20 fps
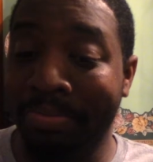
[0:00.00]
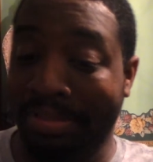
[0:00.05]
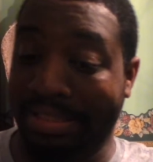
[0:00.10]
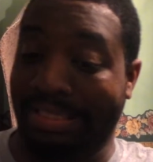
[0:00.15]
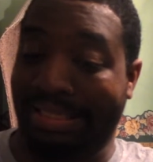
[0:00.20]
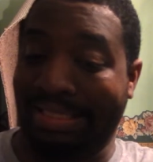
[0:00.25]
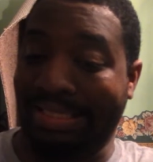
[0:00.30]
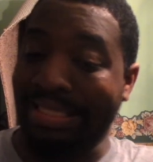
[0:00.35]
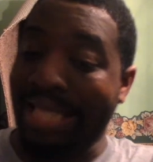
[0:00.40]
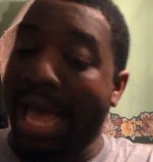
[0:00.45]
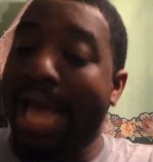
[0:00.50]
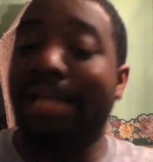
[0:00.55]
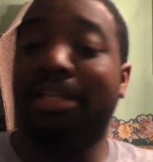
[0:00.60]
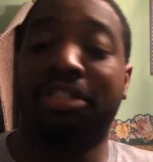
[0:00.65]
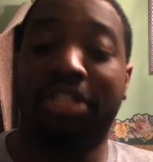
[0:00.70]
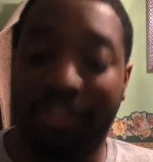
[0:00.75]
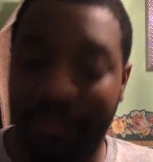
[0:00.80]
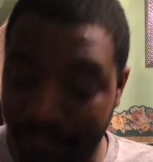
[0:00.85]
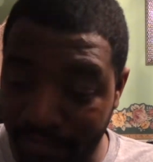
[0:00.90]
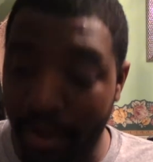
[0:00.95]
just
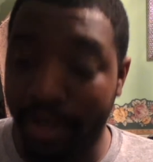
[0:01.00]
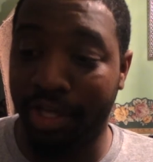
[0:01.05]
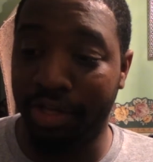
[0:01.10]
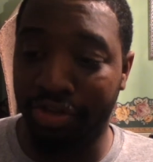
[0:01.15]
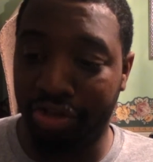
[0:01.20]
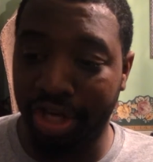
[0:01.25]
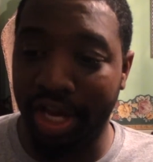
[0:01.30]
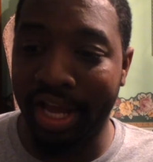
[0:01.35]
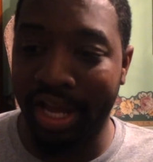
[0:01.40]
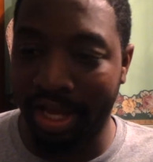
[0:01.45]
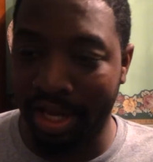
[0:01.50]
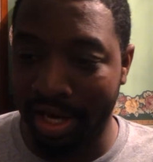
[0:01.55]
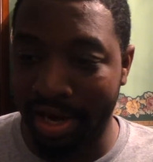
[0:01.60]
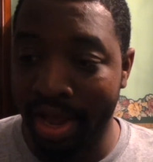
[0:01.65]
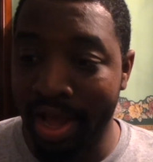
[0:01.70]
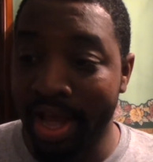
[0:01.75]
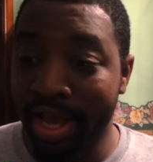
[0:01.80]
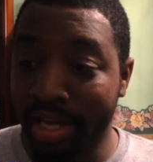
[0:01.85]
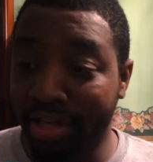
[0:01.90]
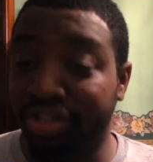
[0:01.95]
snatched his fucking chain
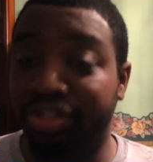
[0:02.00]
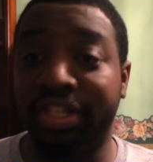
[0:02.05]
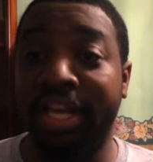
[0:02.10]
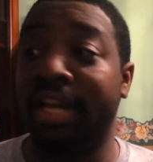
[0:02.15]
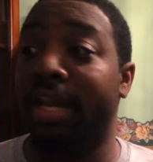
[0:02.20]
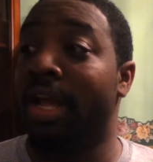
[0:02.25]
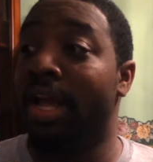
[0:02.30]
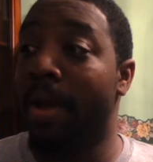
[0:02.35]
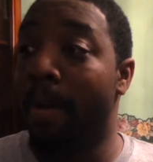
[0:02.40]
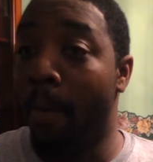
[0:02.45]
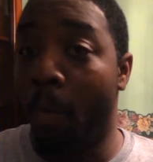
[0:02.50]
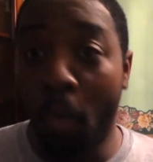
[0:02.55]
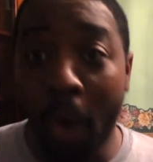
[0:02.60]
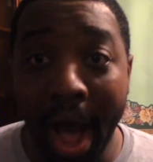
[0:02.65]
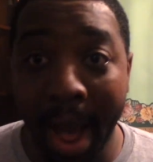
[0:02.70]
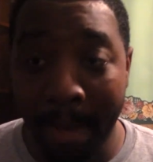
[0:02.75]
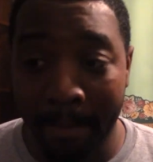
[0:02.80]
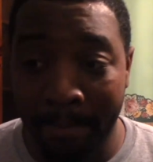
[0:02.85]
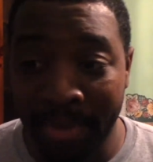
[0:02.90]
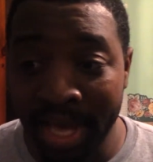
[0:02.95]
and just said,
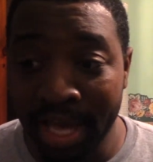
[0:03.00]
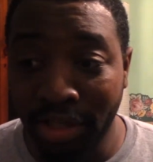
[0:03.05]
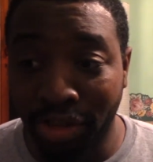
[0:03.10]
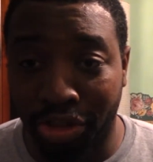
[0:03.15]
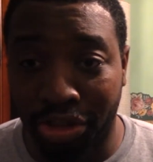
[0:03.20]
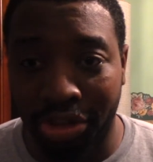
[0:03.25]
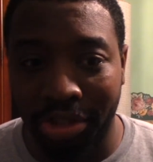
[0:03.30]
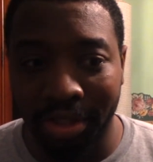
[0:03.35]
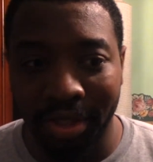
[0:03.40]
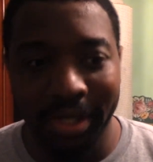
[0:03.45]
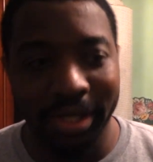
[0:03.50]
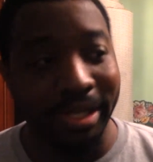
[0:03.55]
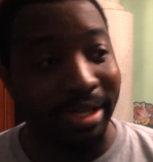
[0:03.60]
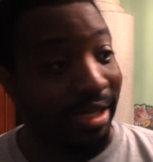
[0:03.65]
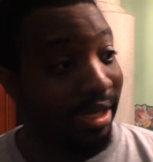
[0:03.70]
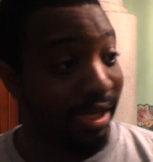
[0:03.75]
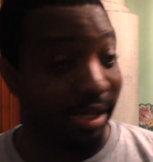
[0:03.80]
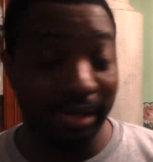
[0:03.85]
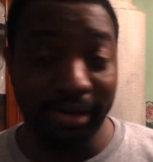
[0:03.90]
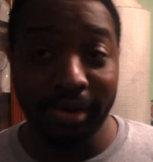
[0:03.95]
"What, bitch?"
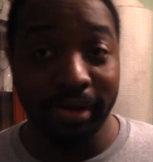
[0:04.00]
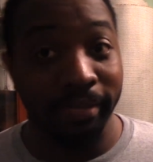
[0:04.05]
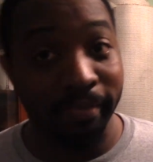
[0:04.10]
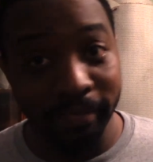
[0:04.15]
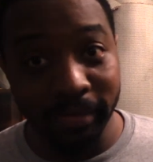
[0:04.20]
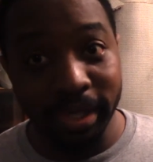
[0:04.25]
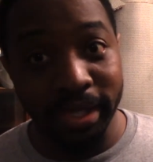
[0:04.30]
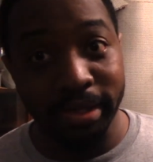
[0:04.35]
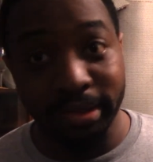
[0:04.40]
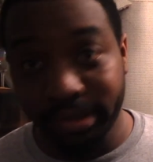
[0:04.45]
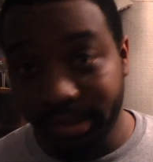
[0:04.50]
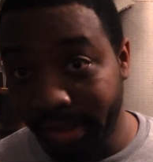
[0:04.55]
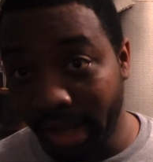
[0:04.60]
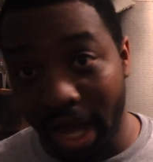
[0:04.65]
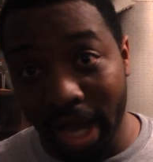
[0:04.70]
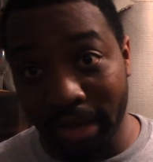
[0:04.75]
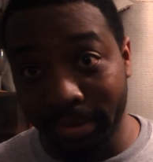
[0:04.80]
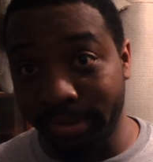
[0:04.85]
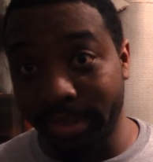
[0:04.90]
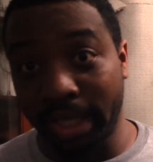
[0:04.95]
And
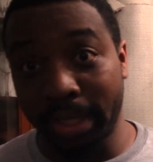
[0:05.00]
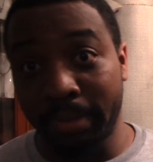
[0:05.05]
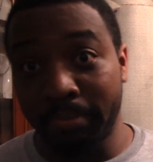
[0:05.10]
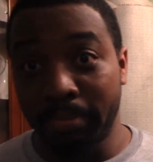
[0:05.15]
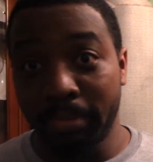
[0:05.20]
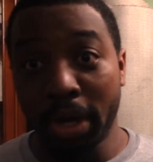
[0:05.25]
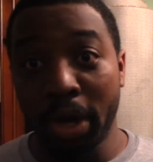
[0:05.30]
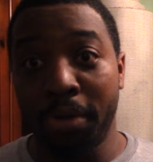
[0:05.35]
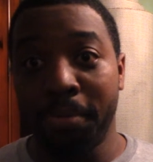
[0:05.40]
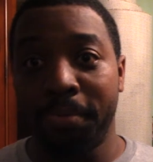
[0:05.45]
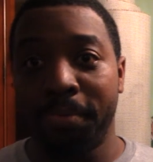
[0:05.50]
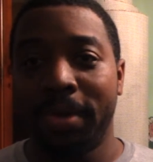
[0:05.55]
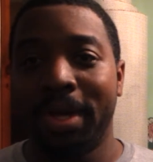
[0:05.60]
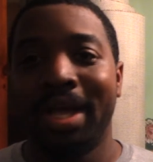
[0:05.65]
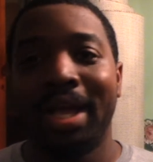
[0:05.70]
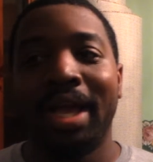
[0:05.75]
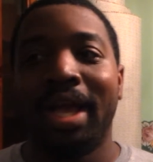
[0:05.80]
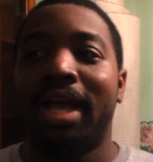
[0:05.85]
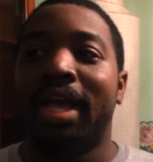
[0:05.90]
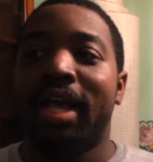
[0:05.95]
Kong was like, "Nope,
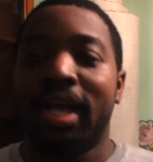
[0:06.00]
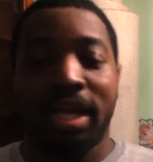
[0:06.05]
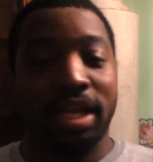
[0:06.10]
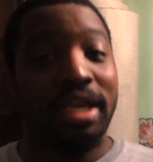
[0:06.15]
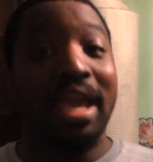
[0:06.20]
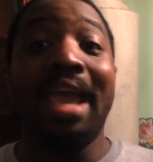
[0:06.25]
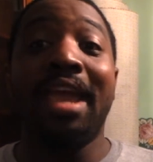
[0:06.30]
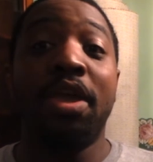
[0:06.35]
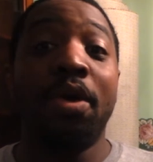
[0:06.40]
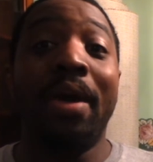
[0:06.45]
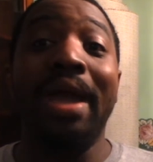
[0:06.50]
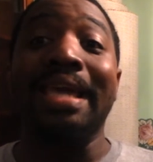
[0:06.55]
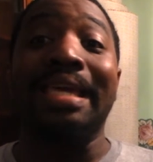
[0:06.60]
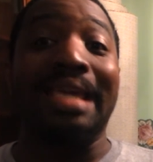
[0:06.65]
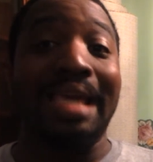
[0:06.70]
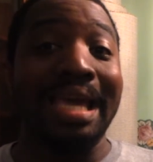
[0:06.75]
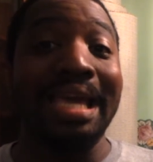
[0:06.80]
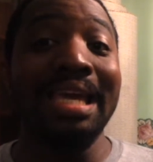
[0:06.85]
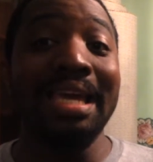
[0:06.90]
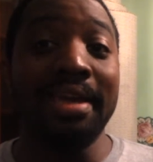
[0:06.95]
you ain't
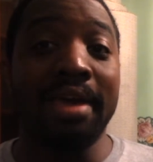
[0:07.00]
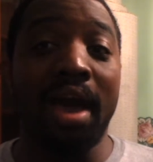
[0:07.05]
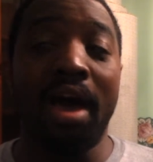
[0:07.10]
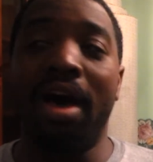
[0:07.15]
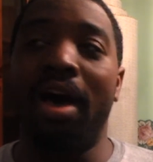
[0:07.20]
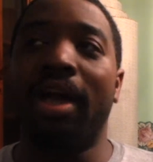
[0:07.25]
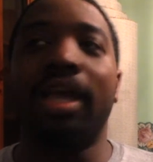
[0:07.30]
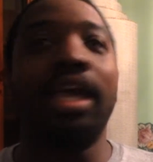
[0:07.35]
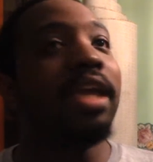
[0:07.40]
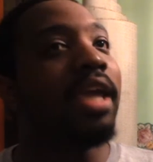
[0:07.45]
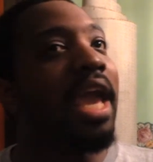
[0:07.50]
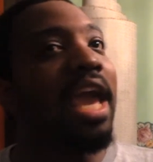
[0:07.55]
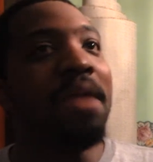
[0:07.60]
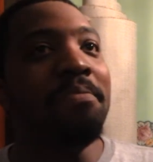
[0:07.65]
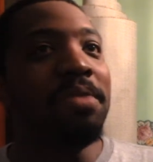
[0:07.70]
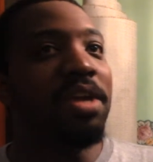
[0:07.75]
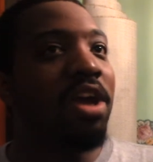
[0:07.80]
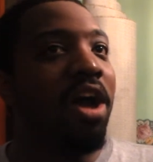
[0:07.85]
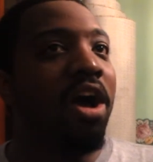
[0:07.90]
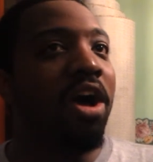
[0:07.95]
King Kong. He can't
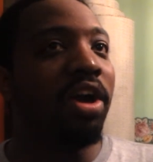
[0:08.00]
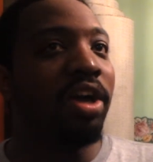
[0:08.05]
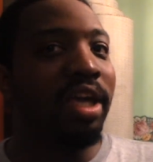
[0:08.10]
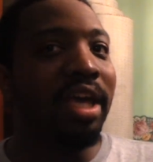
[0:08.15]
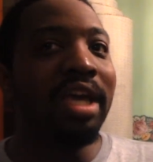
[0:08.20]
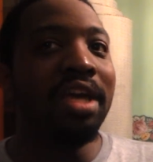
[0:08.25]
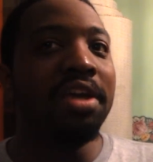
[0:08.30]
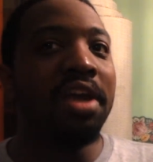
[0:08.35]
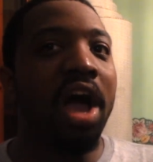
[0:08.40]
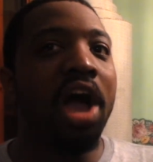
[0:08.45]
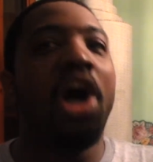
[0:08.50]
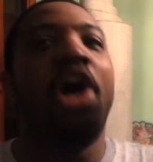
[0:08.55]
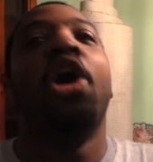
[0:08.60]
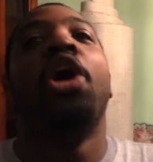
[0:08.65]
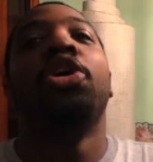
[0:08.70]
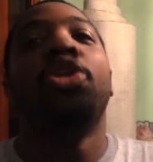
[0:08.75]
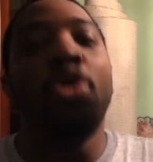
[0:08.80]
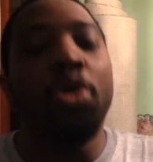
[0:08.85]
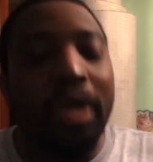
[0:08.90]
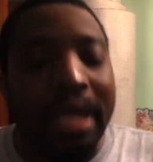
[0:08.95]
be called King Kong.
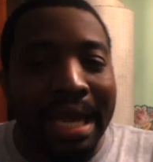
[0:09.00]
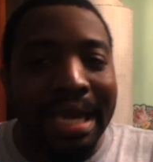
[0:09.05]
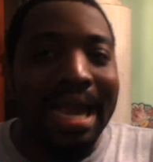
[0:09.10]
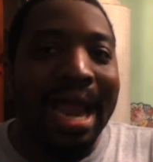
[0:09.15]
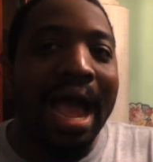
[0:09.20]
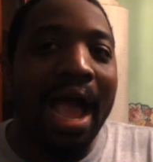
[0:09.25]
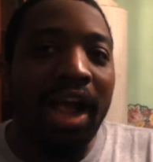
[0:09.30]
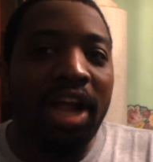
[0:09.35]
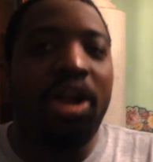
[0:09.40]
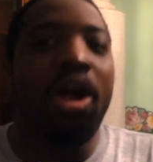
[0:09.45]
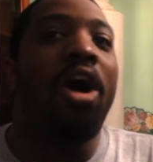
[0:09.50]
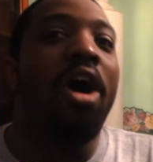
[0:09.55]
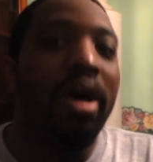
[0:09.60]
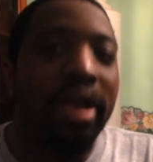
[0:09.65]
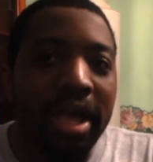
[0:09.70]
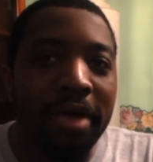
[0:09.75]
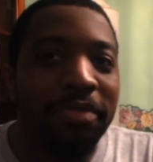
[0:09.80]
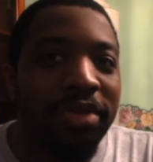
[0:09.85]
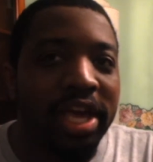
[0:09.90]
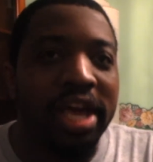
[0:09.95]
You cannot call
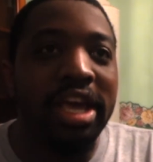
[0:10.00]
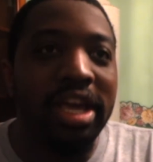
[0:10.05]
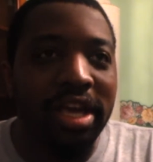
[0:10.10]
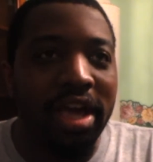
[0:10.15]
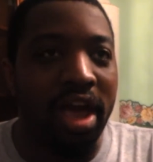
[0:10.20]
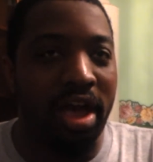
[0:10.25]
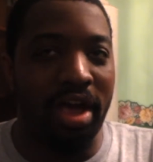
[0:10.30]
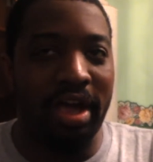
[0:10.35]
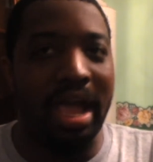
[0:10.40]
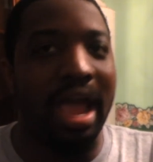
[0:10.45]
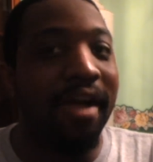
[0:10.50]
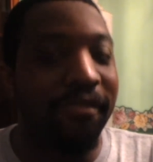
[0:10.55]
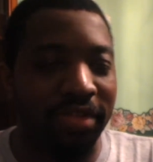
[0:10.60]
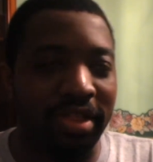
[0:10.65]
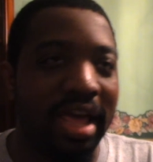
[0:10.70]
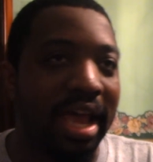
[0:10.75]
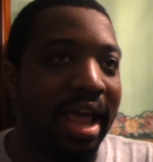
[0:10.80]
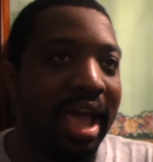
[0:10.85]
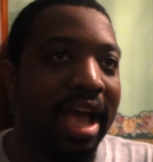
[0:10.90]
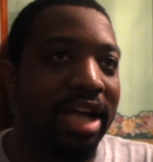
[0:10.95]
him King Kong after
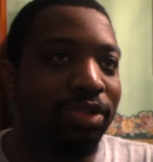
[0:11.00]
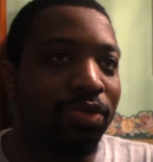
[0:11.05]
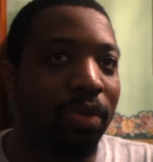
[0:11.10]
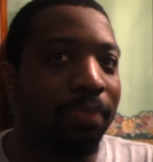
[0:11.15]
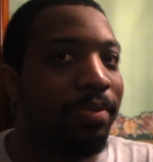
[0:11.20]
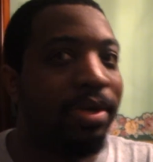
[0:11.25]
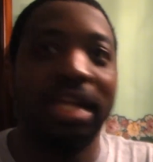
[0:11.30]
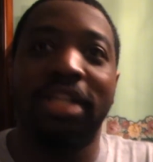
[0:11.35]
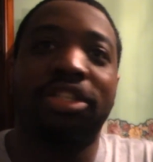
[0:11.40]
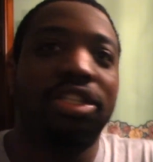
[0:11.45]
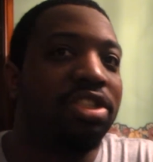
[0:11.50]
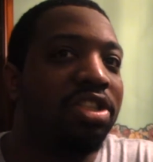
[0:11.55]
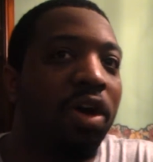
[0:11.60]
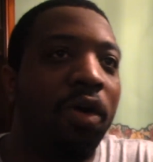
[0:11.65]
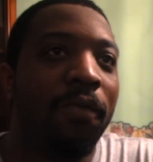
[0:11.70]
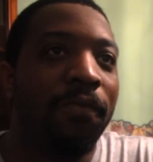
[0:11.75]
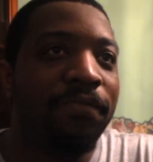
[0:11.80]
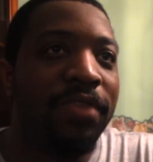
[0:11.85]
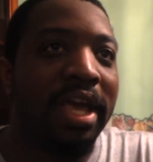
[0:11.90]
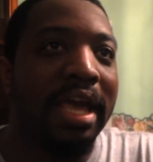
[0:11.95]
that ass whooping. It just
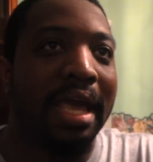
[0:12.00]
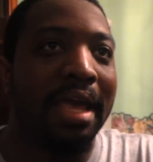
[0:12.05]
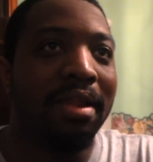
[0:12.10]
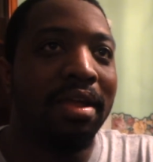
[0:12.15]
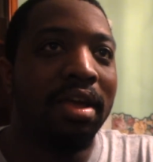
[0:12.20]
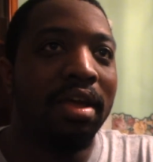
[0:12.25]
don't fit."